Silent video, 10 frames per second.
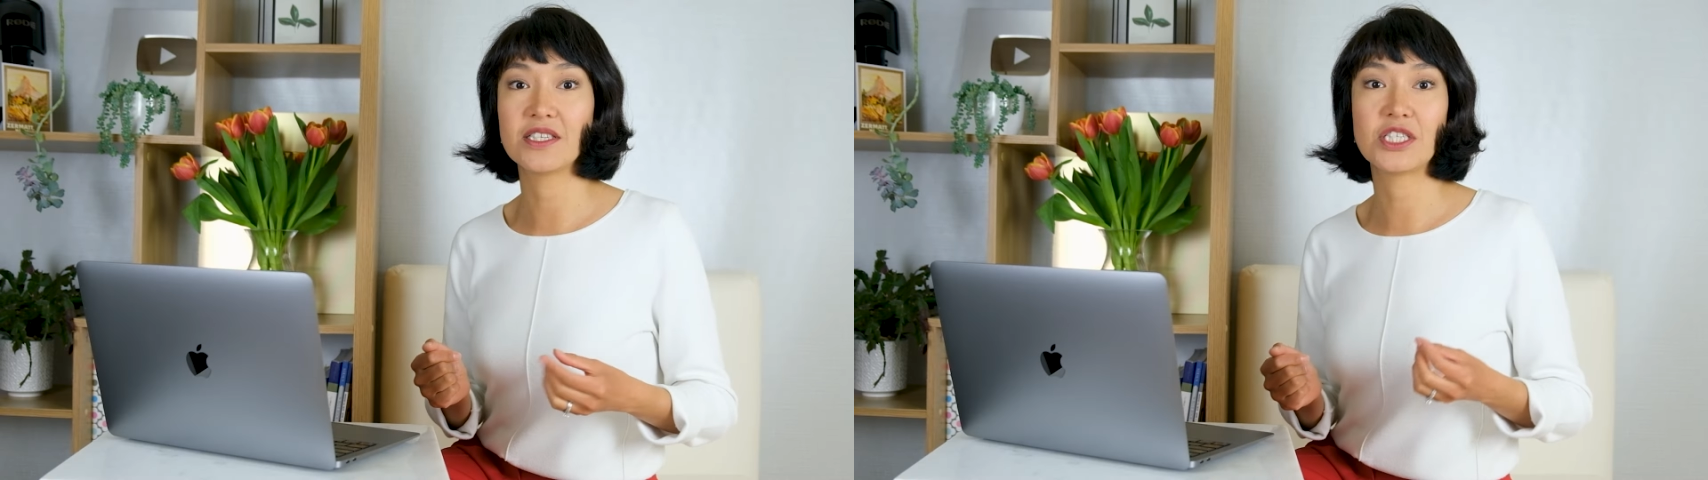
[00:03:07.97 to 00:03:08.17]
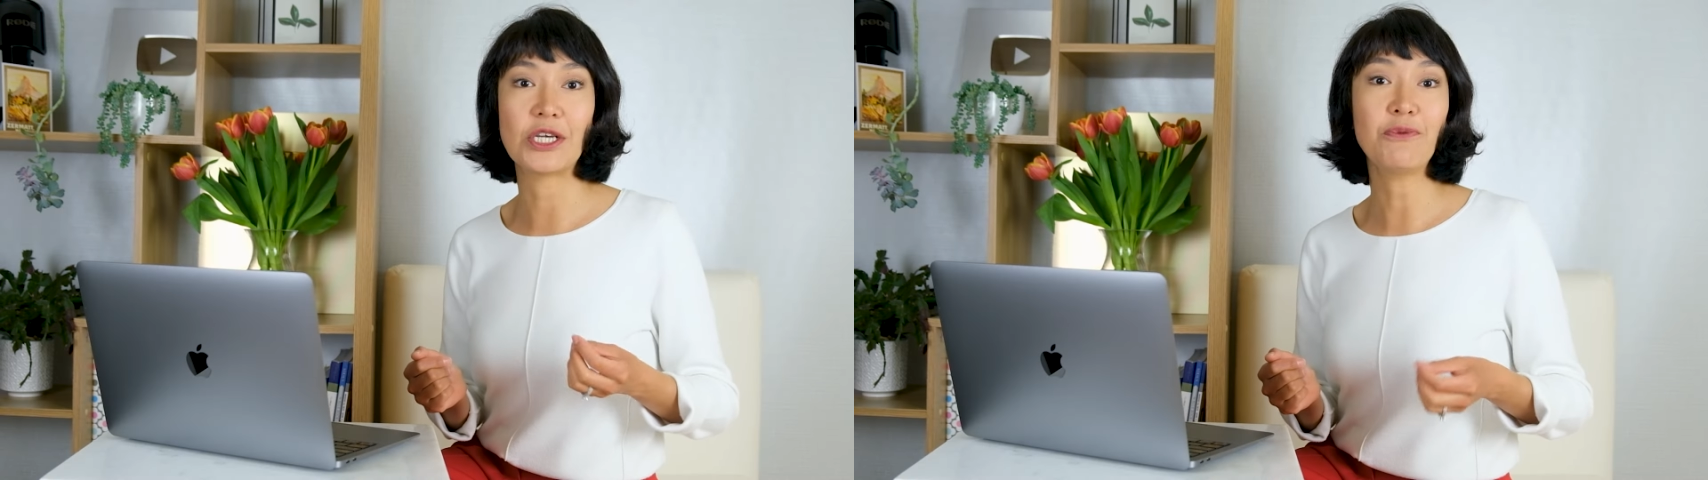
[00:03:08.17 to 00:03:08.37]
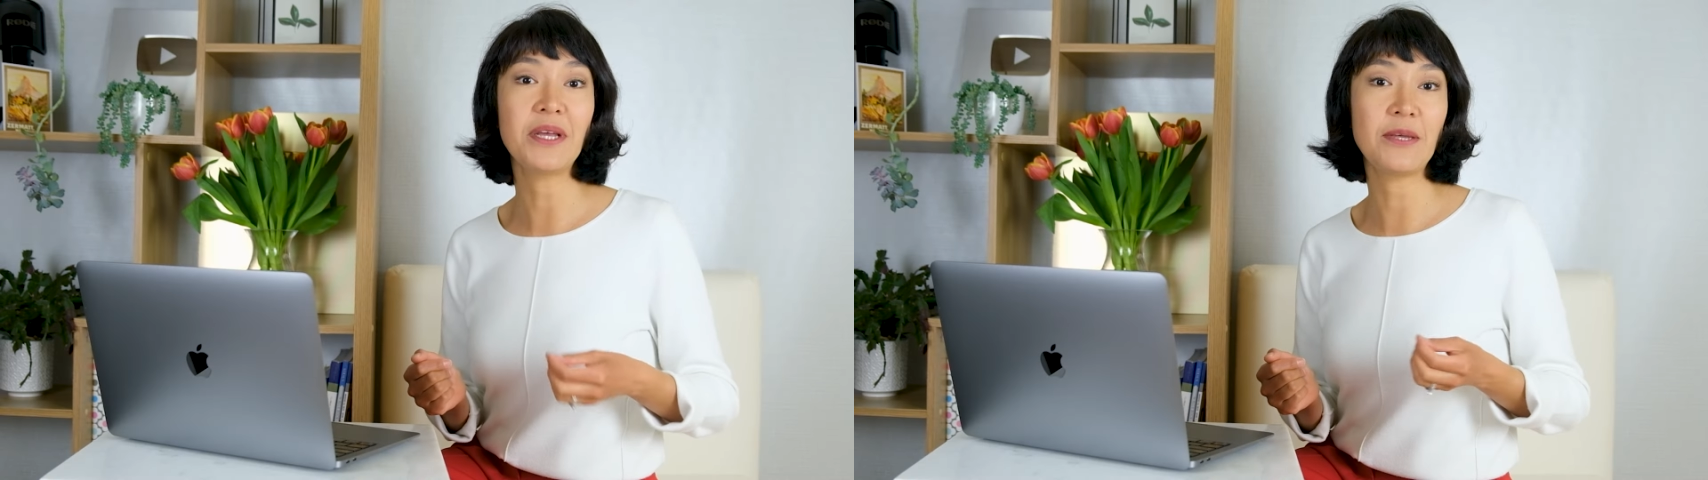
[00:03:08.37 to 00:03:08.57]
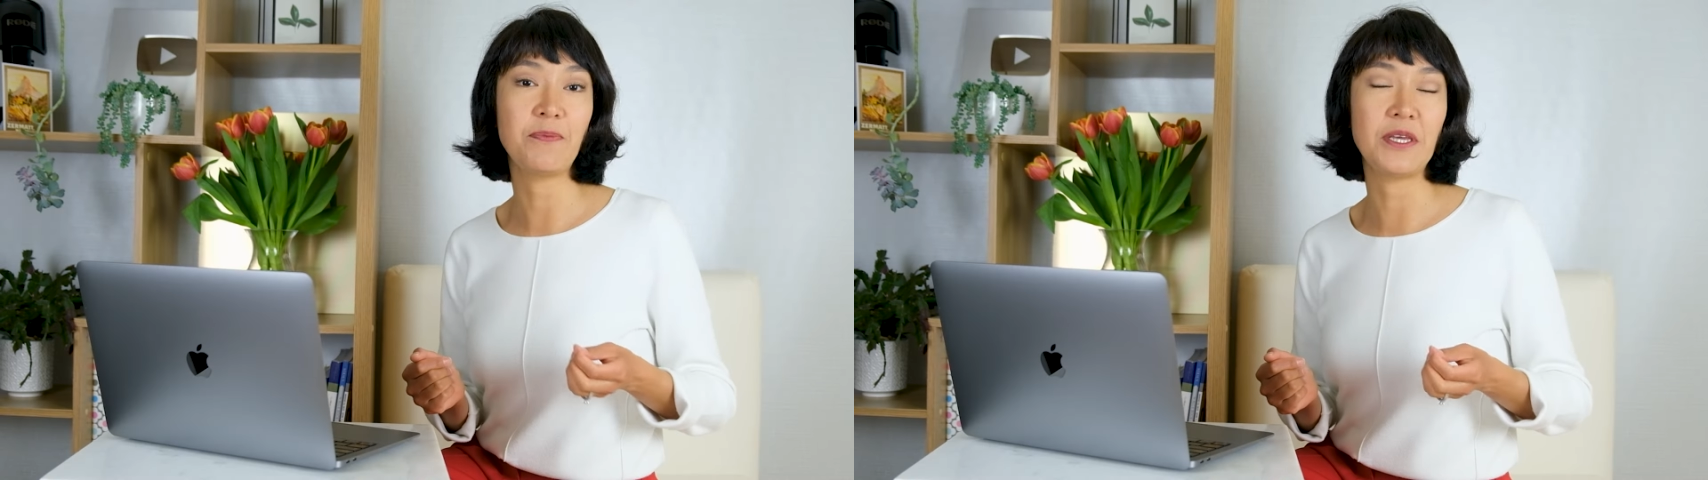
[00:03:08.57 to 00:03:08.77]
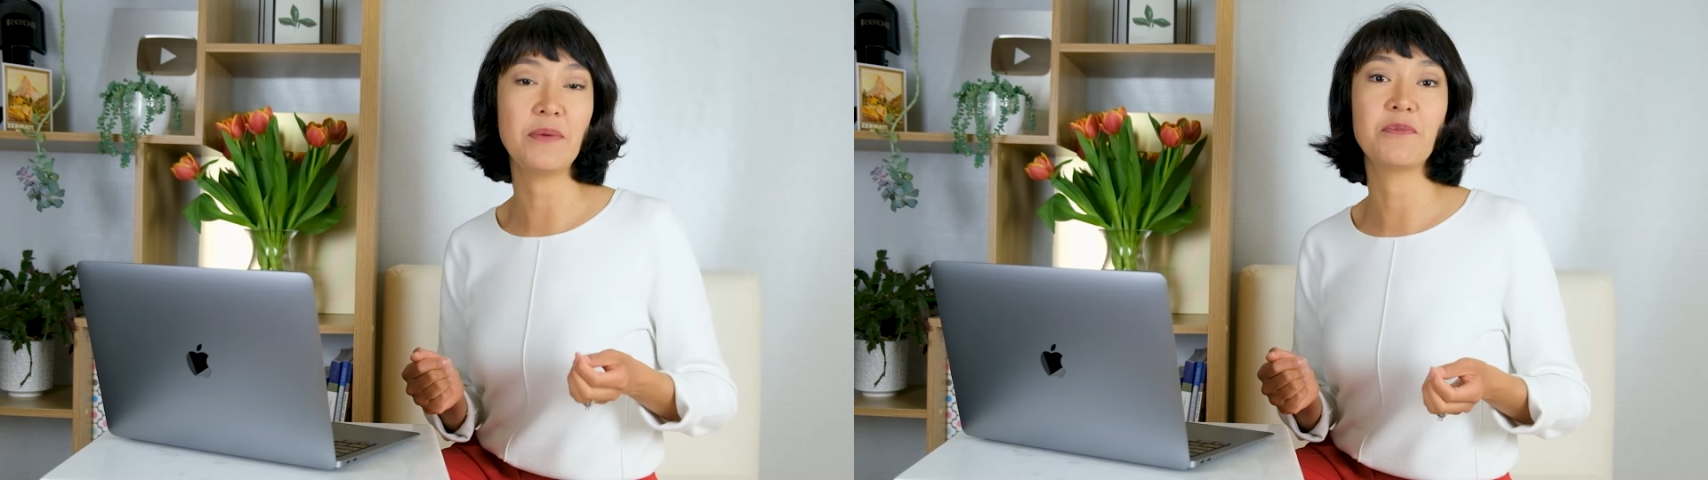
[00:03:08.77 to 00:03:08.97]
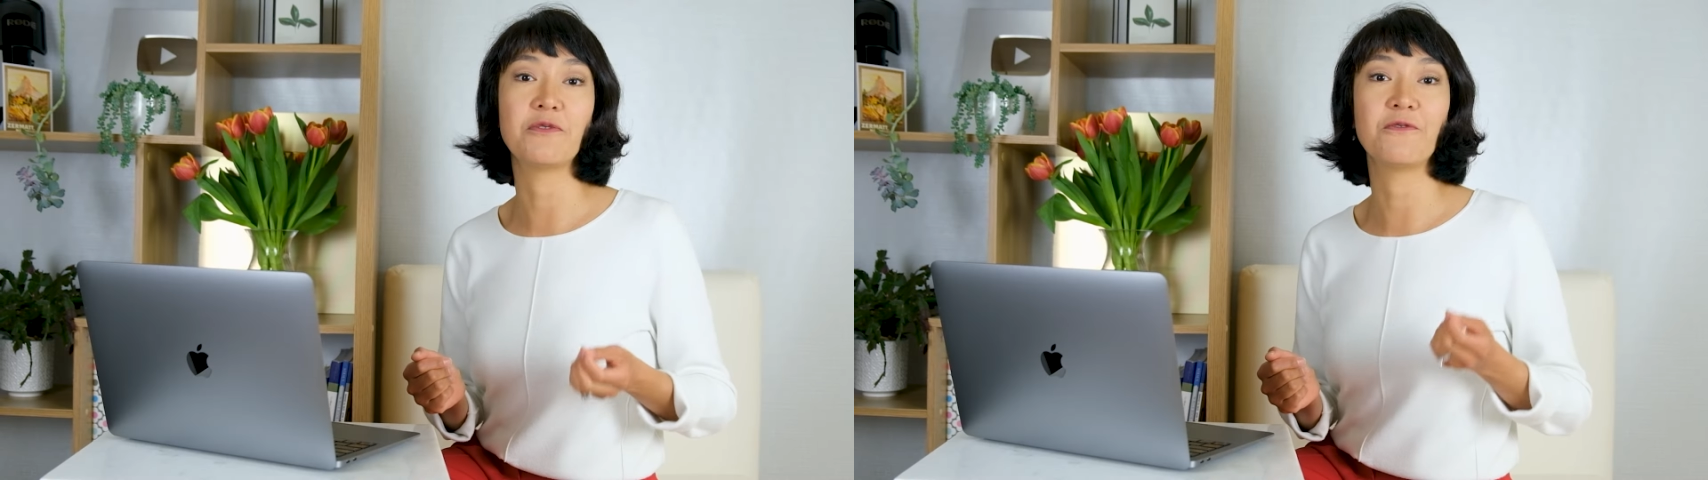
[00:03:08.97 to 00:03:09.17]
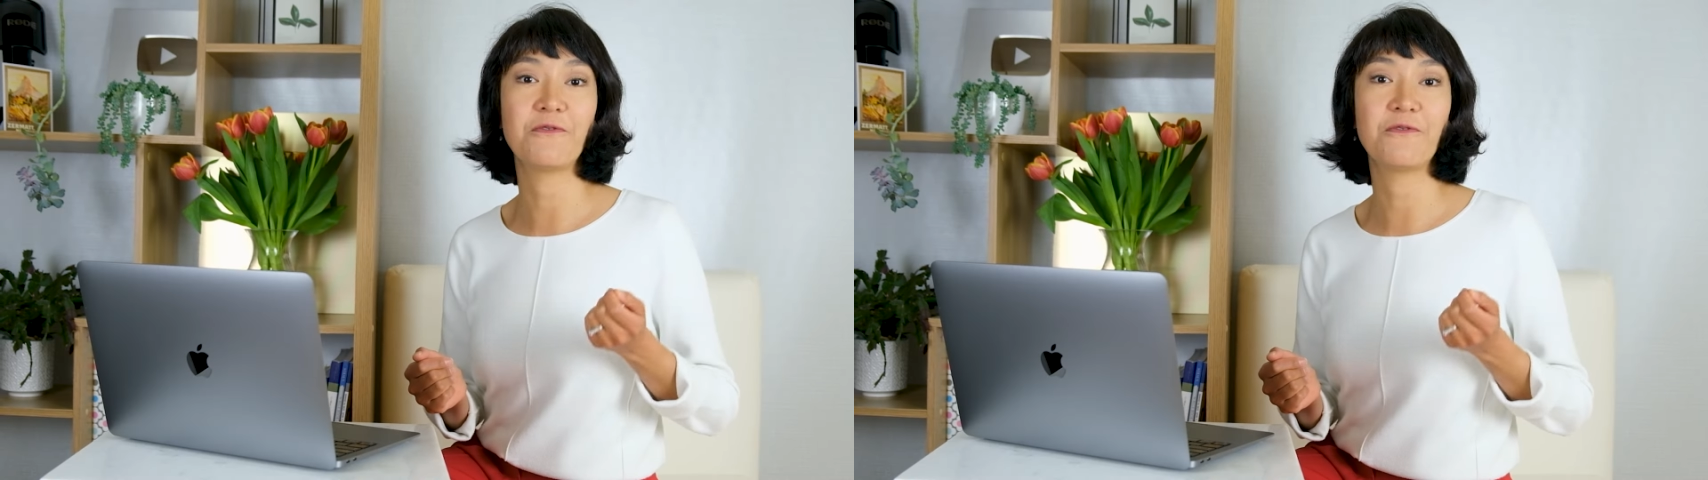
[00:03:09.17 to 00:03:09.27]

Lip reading: so many people